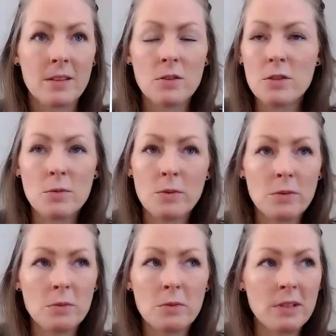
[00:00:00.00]
did you
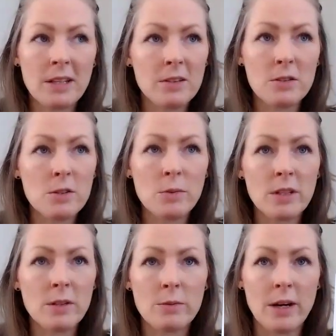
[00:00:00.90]
oh, like don't you want to
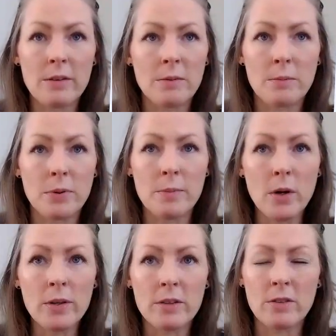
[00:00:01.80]
go around and
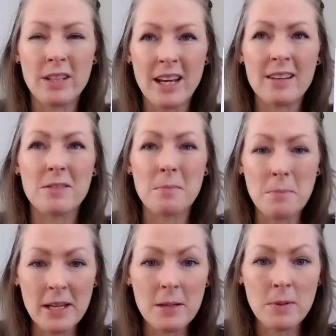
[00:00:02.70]
promote it to get as
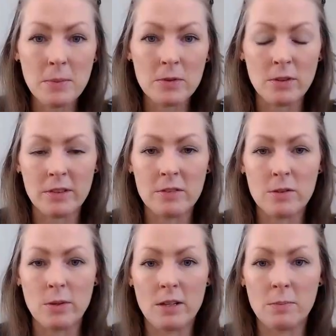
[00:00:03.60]
many people to listen
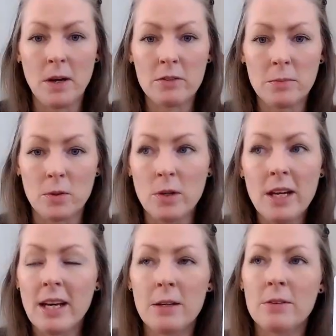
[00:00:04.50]
to it as possible
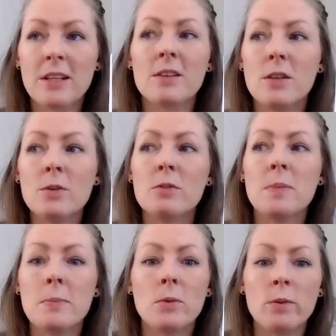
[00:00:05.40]
and he was like those
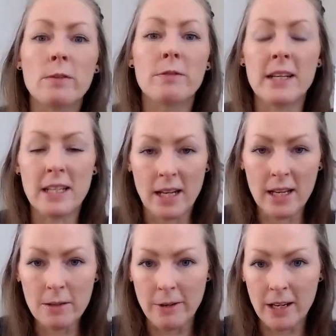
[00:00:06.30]
people will find it
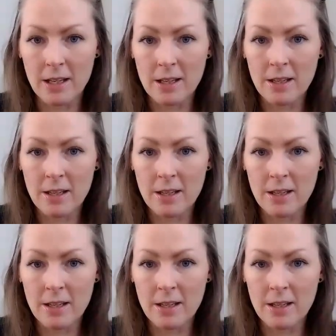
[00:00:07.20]
anyway